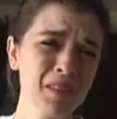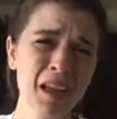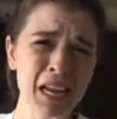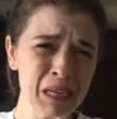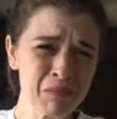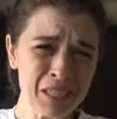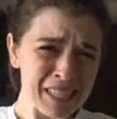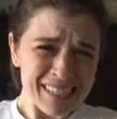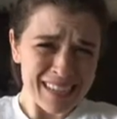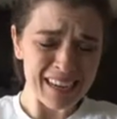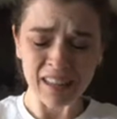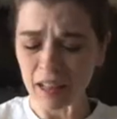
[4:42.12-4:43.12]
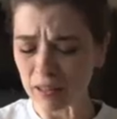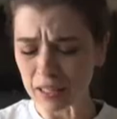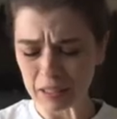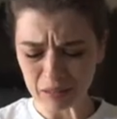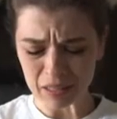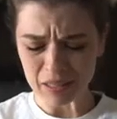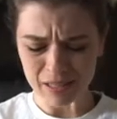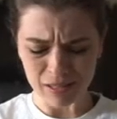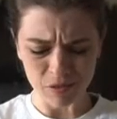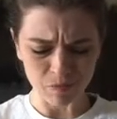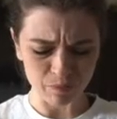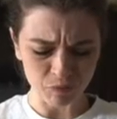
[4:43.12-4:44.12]
And I'm not just saying that, like, this
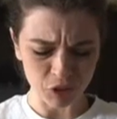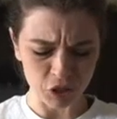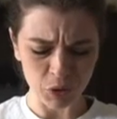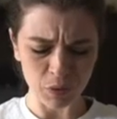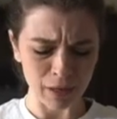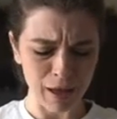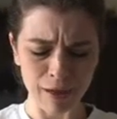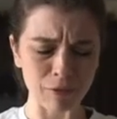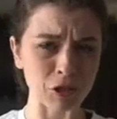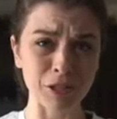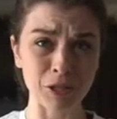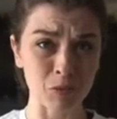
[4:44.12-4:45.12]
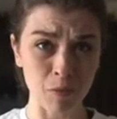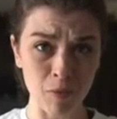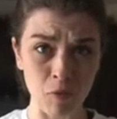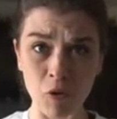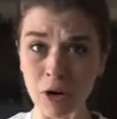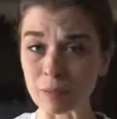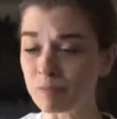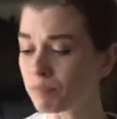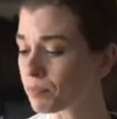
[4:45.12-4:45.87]
is genuine. I haven't tried this one before.